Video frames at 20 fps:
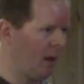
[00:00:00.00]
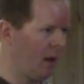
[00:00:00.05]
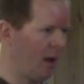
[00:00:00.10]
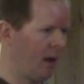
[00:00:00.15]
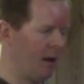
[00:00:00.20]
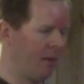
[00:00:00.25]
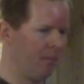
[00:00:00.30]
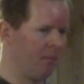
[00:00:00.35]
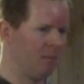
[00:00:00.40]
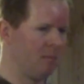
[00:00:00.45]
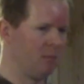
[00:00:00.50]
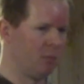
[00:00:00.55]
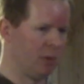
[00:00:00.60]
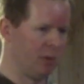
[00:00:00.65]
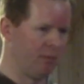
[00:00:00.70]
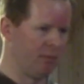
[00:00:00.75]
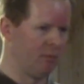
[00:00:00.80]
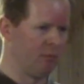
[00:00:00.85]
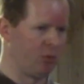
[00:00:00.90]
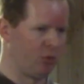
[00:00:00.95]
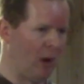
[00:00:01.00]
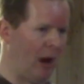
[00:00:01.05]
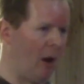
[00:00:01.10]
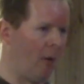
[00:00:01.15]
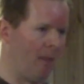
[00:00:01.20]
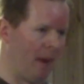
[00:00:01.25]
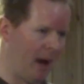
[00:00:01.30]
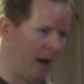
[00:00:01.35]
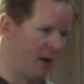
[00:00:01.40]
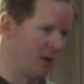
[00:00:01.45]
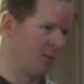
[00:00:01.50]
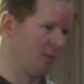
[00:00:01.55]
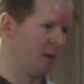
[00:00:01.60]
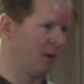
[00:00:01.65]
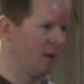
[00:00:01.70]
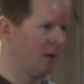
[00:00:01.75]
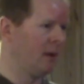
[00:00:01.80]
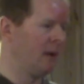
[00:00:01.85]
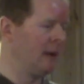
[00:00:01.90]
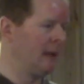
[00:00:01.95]
uh, drought
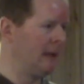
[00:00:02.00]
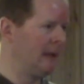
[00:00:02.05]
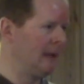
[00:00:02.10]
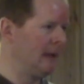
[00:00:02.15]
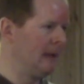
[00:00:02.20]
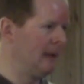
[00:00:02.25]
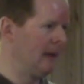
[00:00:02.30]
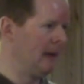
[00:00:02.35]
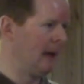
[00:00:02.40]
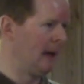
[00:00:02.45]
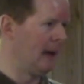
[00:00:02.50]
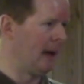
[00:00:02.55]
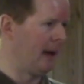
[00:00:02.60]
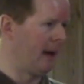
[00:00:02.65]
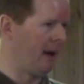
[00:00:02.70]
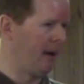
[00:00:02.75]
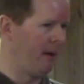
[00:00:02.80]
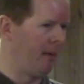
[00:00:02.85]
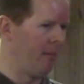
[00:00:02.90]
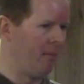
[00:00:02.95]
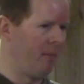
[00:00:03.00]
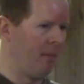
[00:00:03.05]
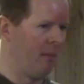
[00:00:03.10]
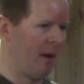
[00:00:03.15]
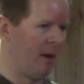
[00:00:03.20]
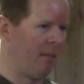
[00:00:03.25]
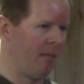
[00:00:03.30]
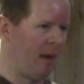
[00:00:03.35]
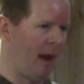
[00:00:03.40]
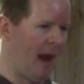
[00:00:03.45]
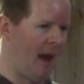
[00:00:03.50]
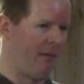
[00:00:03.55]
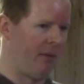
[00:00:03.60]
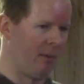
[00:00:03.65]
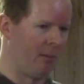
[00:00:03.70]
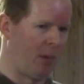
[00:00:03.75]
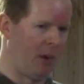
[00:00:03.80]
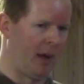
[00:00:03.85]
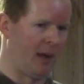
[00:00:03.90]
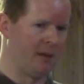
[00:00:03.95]
management, uh, and
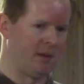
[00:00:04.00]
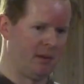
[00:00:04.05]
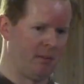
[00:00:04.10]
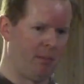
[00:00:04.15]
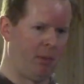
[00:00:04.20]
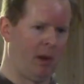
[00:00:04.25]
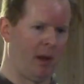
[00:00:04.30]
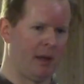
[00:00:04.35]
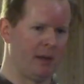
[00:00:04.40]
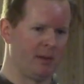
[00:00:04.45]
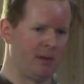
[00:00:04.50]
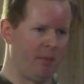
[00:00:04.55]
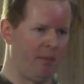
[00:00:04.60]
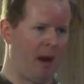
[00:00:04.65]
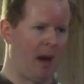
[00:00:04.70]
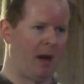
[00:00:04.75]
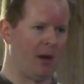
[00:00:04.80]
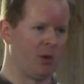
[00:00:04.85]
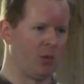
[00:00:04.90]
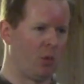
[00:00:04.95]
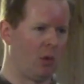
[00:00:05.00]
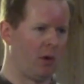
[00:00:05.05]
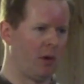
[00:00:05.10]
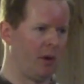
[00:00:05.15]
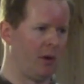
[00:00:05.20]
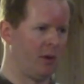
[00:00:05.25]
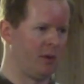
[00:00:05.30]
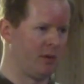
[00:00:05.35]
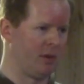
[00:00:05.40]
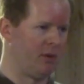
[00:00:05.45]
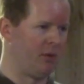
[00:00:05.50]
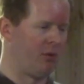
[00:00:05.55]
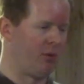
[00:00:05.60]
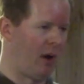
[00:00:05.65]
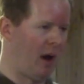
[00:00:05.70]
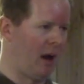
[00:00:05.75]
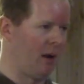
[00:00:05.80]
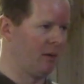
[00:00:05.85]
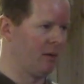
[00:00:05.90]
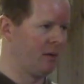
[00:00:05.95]
having plans in place to manage water use in
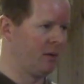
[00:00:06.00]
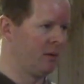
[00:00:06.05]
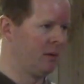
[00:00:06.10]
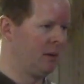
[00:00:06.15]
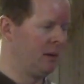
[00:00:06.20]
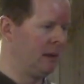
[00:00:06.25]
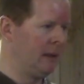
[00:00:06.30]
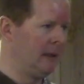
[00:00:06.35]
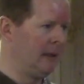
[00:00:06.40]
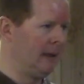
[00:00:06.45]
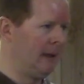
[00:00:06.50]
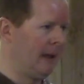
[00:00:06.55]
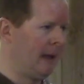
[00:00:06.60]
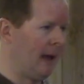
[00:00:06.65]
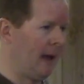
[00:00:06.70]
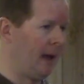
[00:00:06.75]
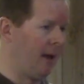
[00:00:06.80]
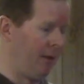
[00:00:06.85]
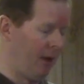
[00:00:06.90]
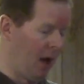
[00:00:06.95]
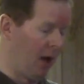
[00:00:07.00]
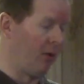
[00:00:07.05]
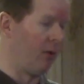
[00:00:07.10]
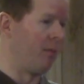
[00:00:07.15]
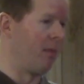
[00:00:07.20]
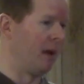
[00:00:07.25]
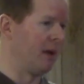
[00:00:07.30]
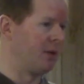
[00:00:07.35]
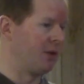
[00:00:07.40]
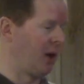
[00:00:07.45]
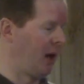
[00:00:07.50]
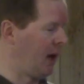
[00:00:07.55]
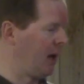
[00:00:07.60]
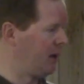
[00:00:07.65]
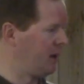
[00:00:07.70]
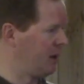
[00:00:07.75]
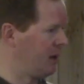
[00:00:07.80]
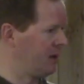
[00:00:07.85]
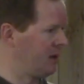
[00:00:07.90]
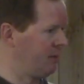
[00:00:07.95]
droughts. And the other big
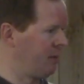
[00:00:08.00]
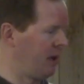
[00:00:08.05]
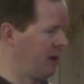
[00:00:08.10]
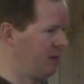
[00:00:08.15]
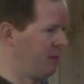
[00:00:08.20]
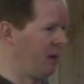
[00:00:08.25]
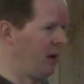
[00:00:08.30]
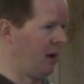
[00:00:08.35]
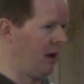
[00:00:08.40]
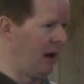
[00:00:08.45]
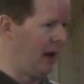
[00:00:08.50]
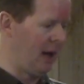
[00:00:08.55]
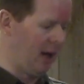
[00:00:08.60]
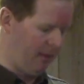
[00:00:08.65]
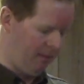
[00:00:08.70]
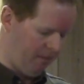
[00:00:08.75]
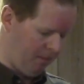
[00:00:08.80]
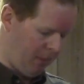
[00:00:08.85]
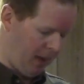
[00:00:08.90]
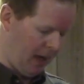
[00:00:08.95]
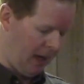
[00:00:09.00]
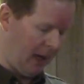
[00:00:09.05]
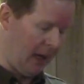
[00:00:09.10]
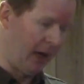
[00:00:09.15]
change has, has been a in, big